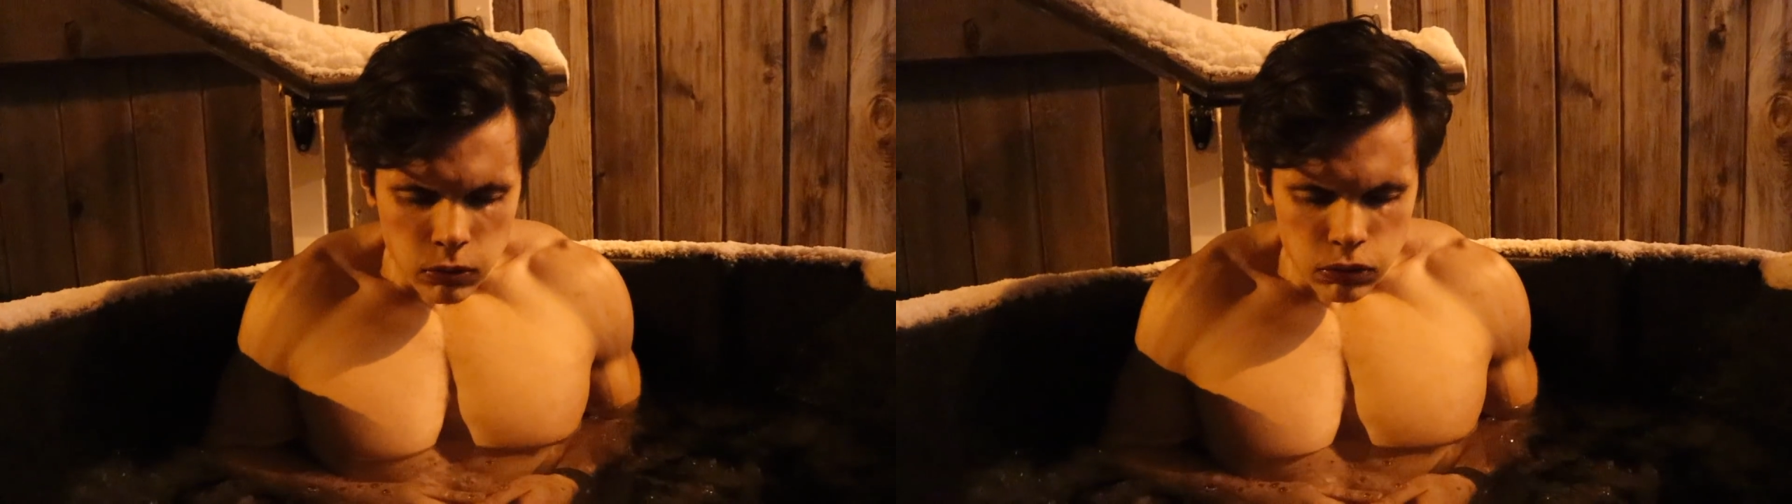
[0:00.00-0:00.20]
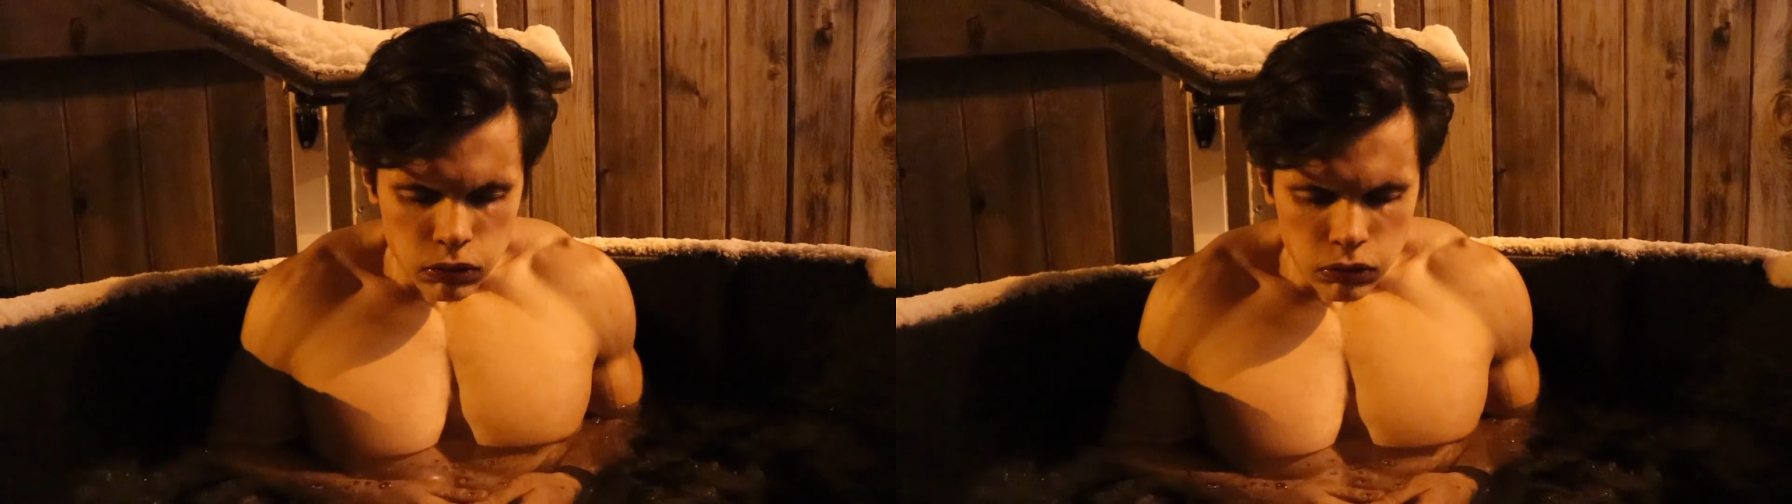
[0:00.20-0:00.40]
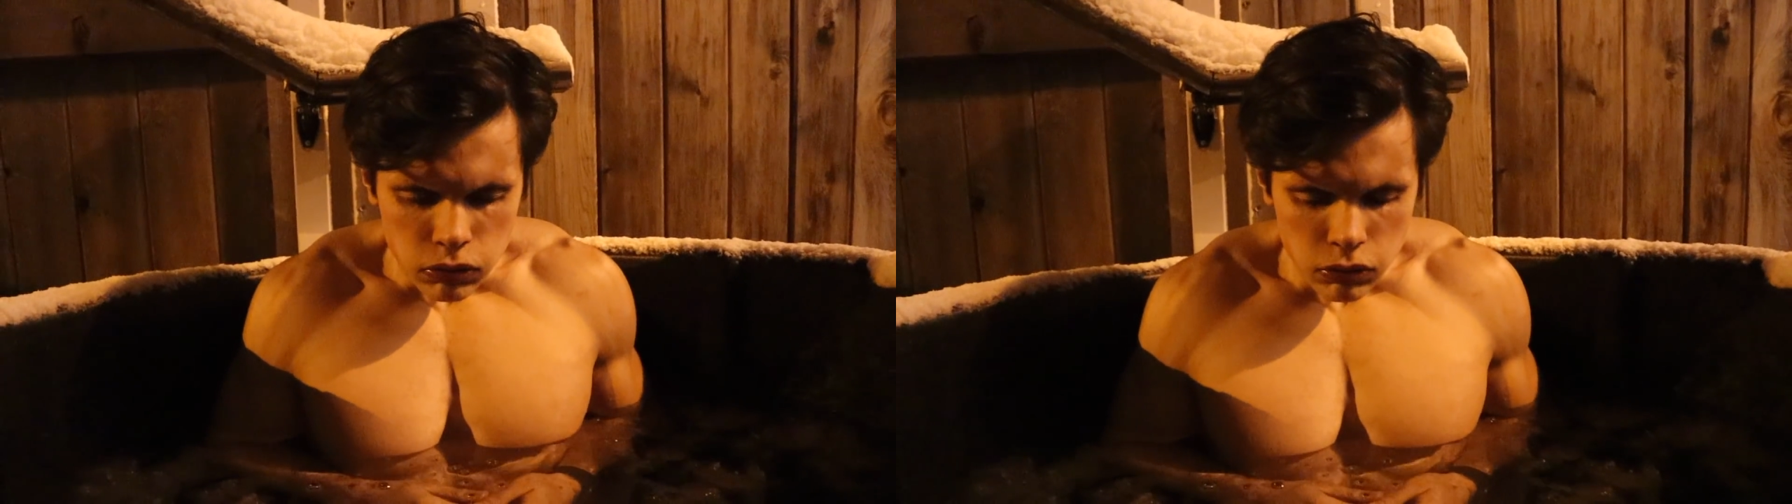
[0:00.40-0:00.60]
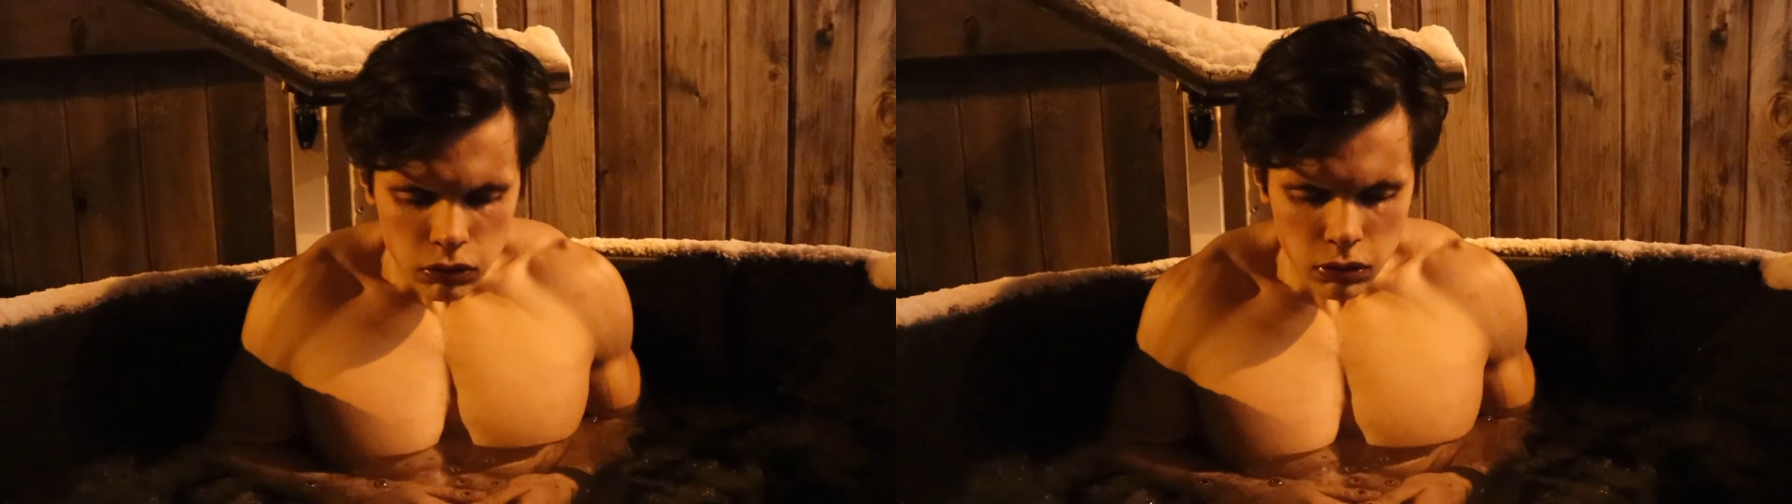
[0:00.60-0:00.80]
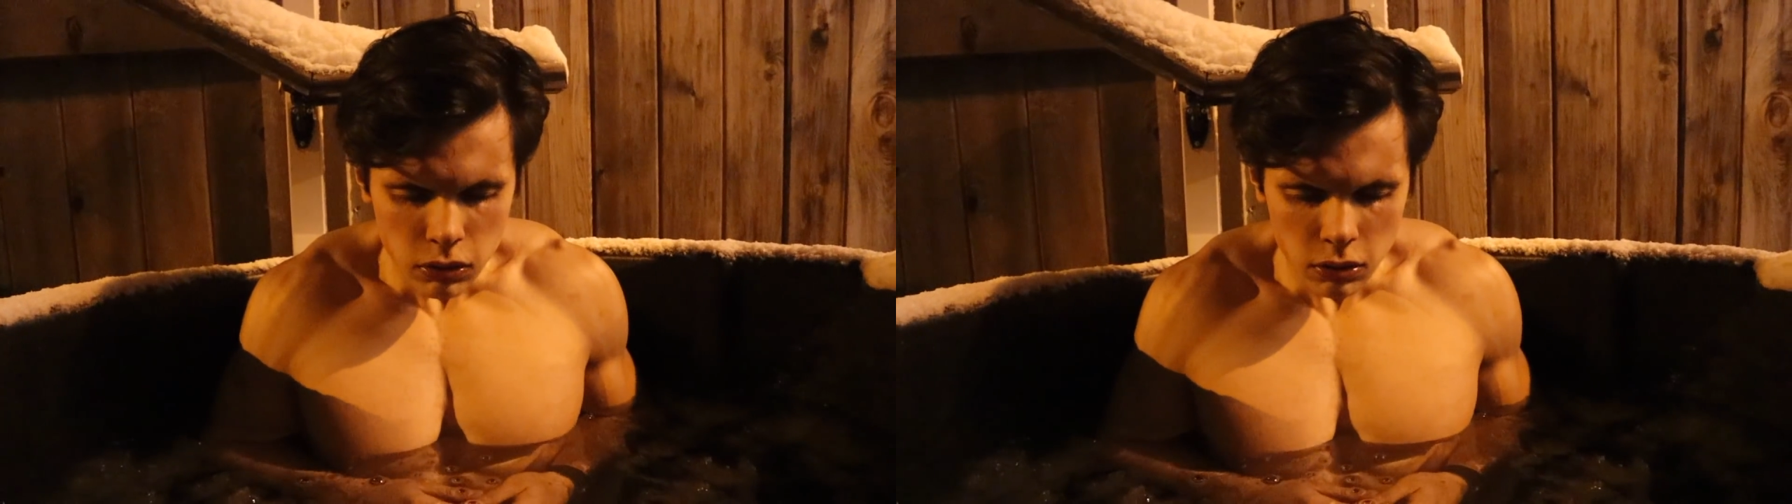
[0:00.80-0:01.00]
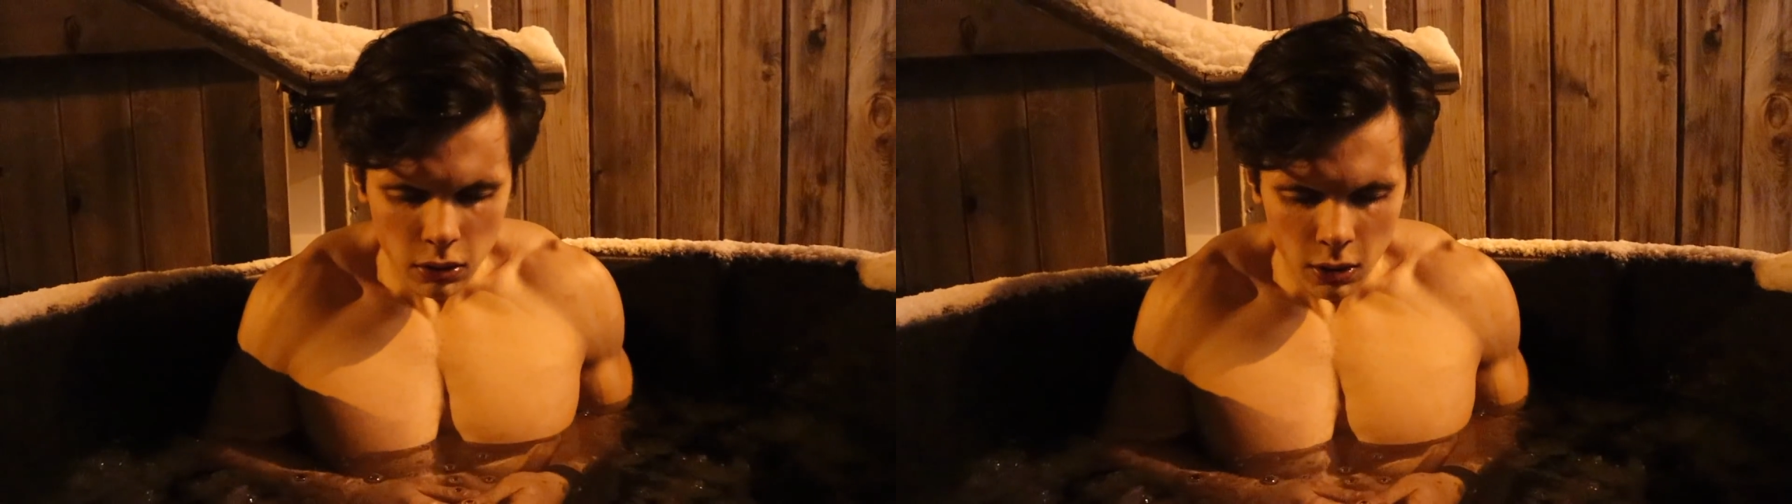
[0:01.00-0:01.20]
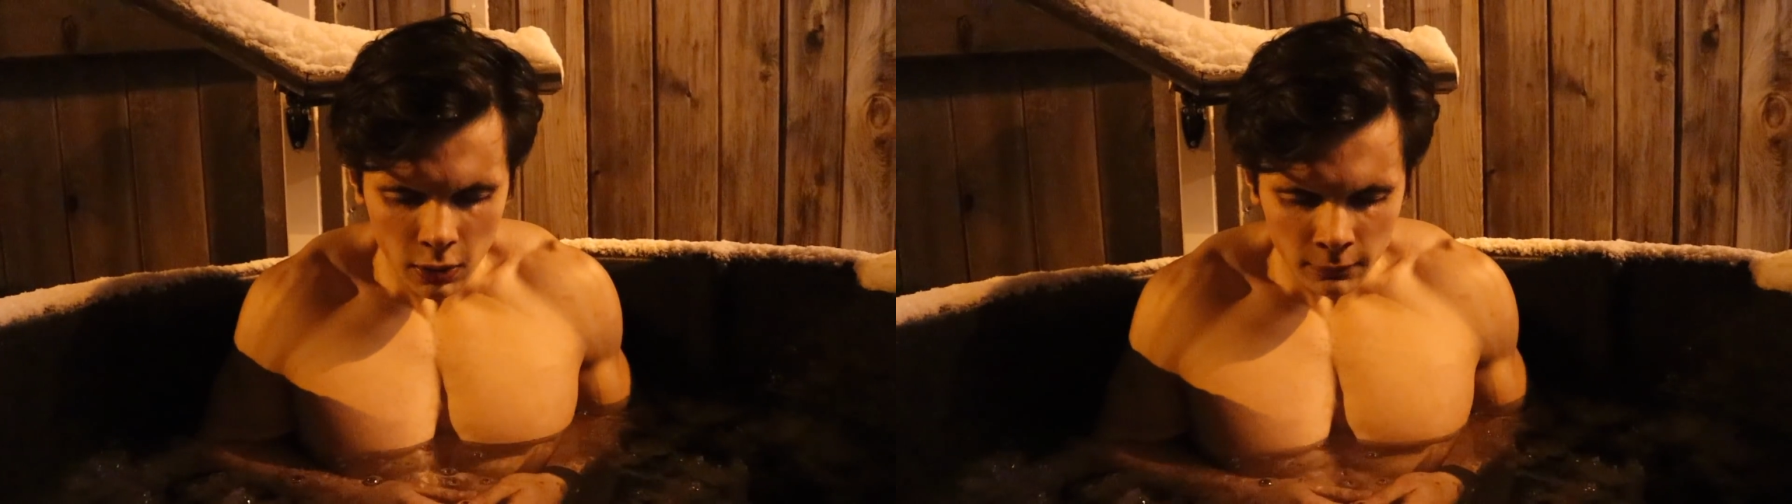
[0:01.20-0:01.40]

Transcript: just passed forty seconds.